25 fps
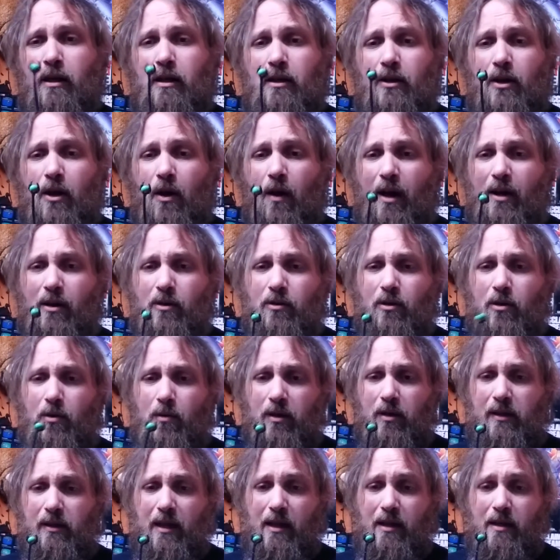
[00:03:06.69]
No, I don't know
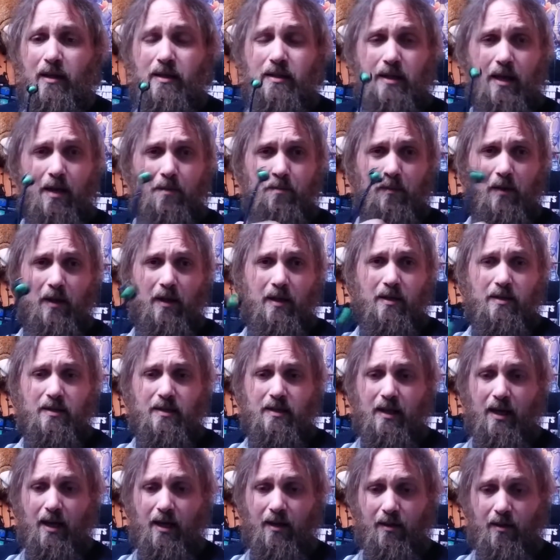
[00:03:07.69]
what that is. I'm going to
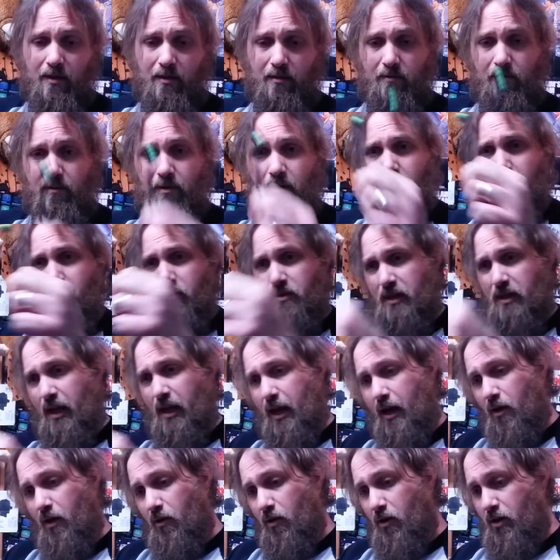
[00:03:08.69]
say that
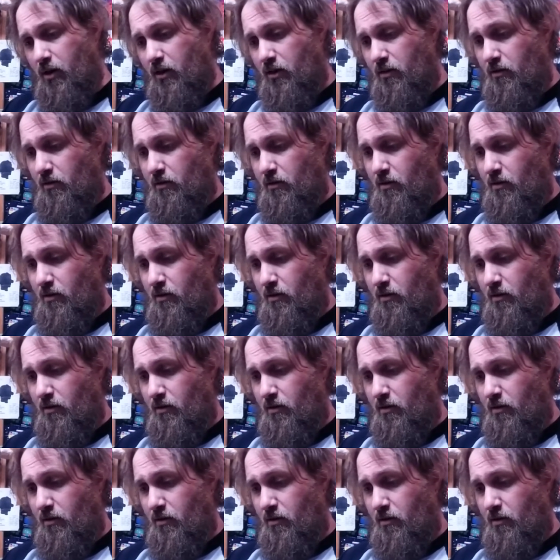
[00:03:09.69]
there's hair on it.